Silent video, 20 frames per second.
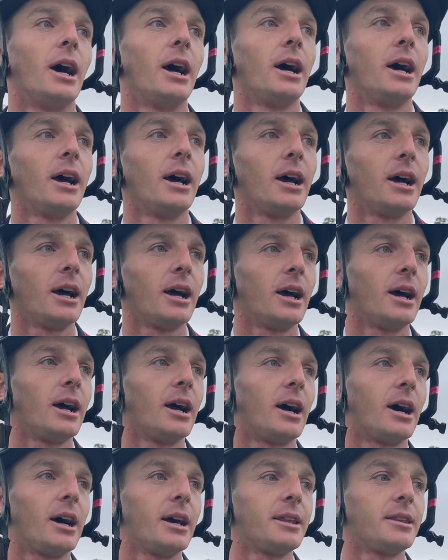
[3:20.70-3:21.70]

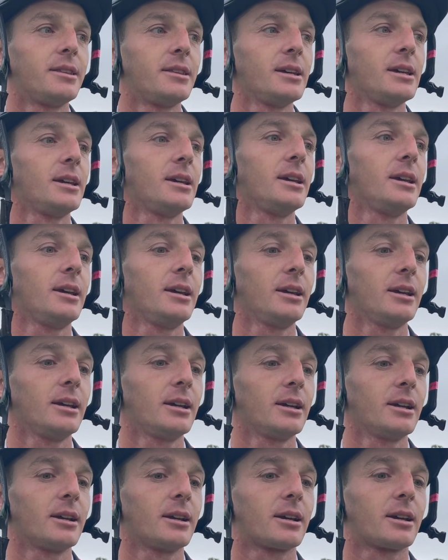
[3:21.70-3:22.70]
I
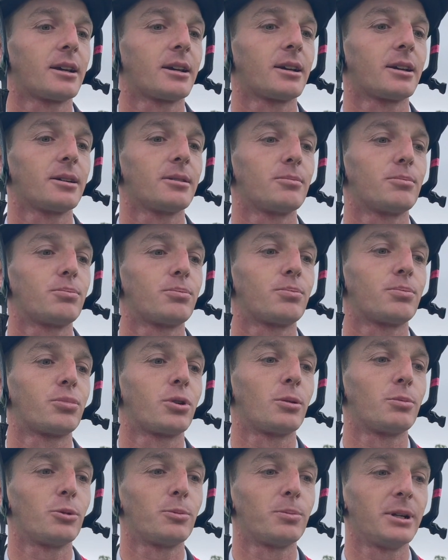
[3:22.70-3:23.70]
think
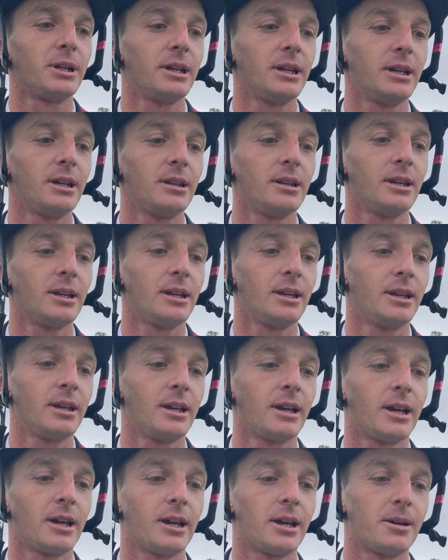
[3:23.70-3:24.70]
probably
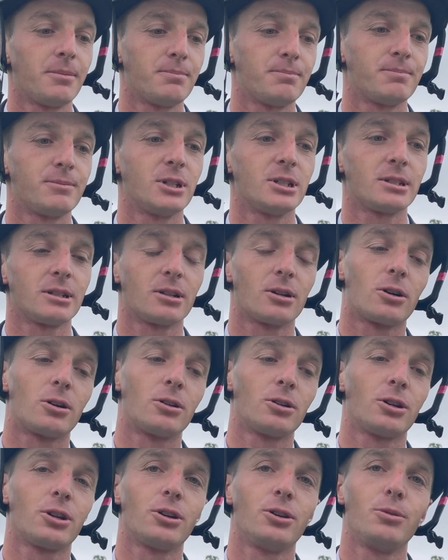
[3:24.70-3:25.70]
the
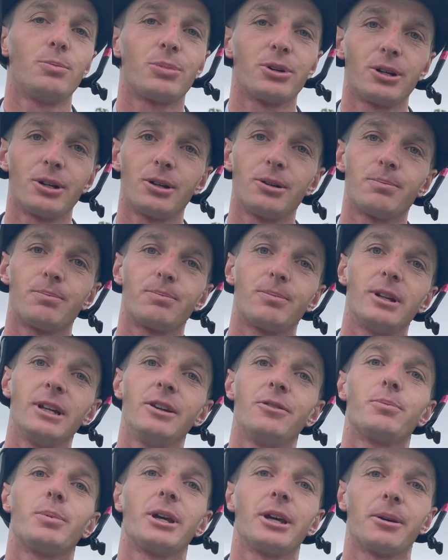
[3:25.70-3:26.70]
Holland Cooper
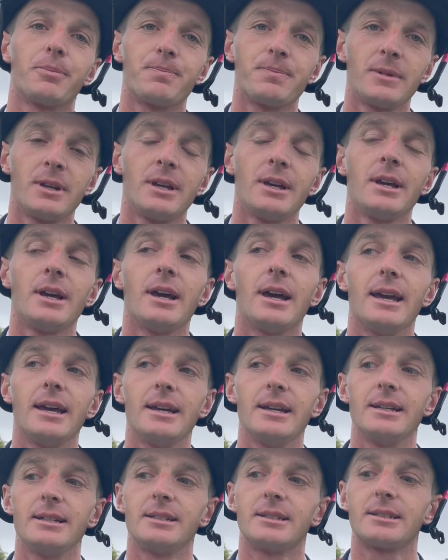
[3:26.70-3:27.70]
leaf bit
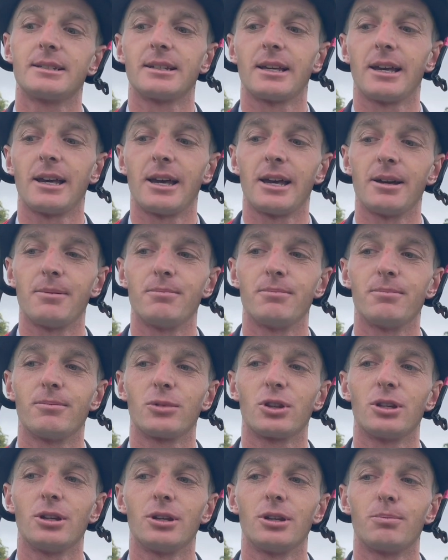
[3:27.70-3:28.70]
is
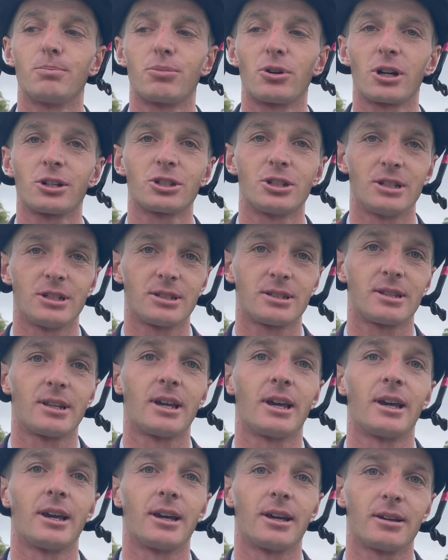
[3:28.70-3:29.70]
the brushes
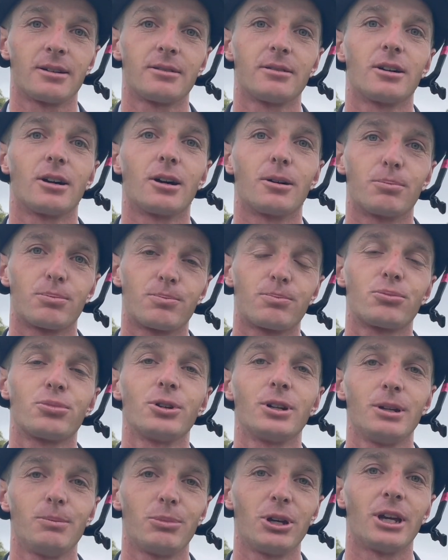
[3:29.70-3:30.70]
there are
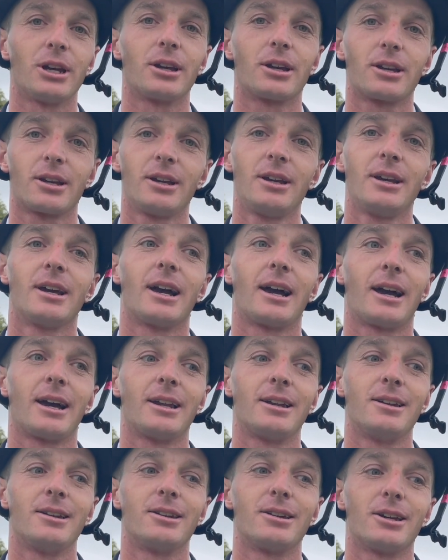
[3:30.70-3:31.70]
pretty big,
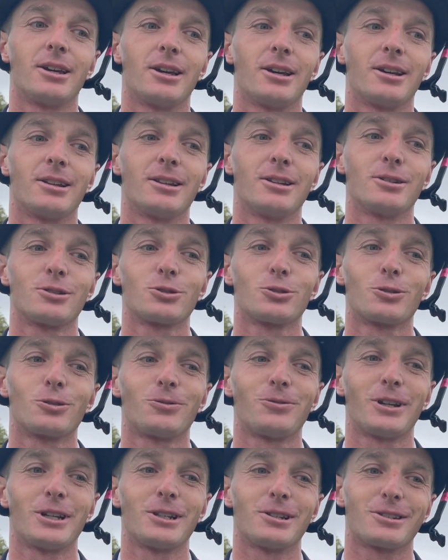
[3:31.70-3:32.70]
and they're the sort of
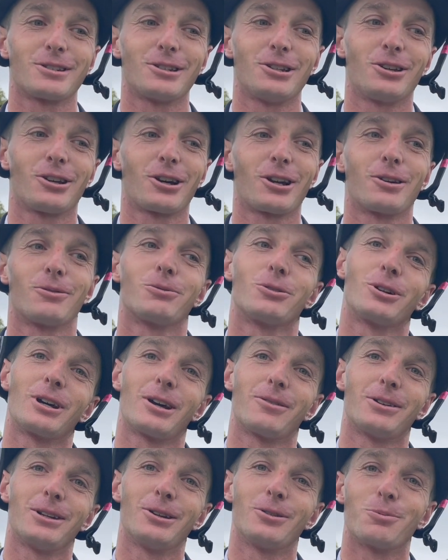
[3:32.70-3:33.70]
fence that you kind of want to
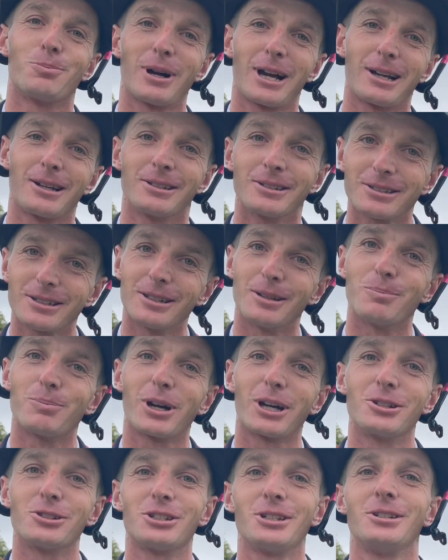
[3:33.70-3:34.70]
have a little balance and then
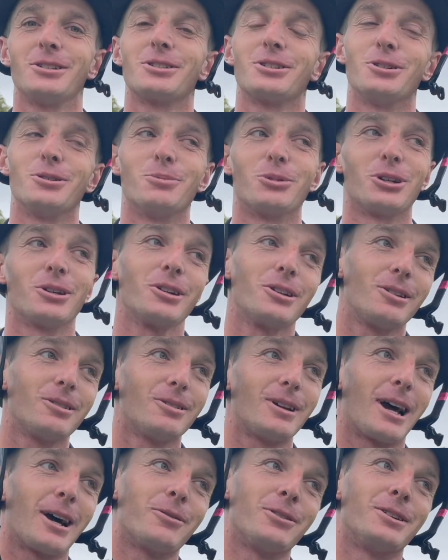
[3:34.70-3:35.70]
punch into, but
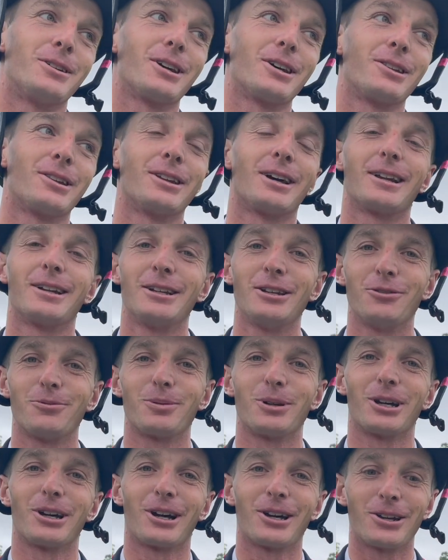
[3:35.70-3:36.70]
having done that leaf
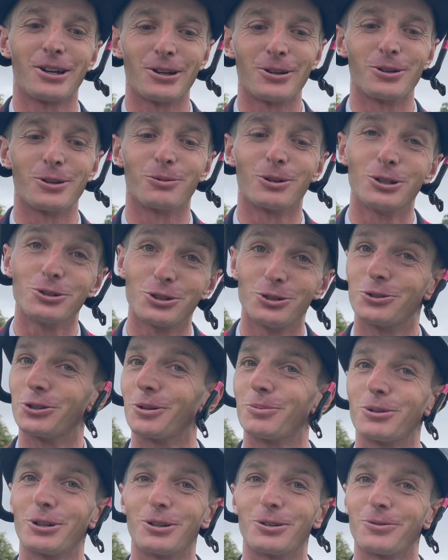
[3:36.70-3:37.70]
bit, I know that once you
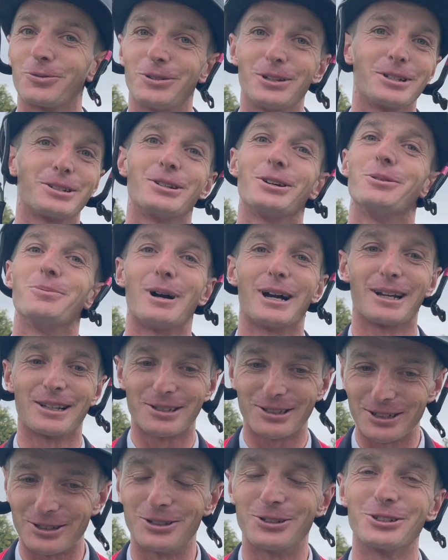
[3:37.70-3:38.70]
drop off there's no balance
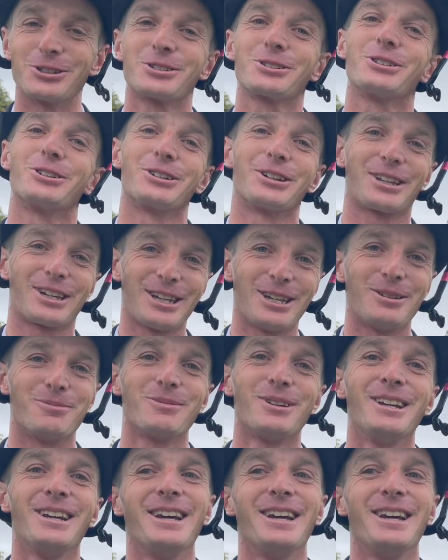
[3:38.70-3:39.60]
and you just got to keep